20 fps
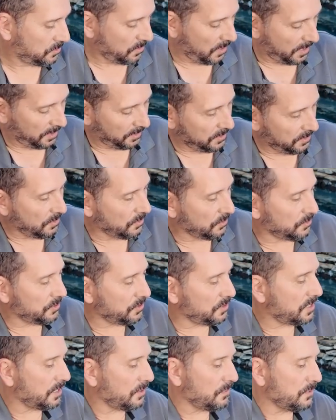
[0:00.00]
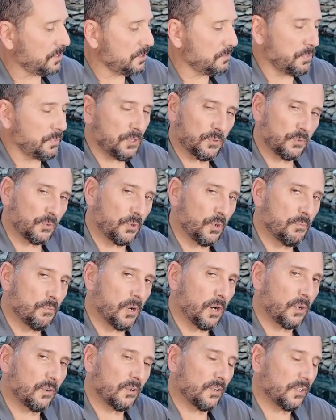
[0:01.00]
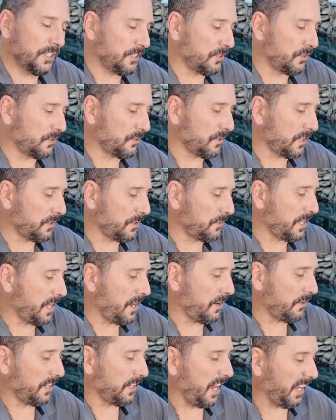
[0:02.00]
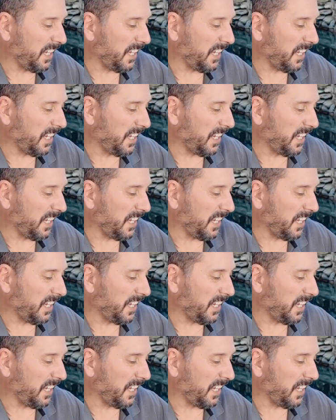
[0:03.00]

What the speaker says: So I don't know, do you think we should put the roll bar on it or run it without it?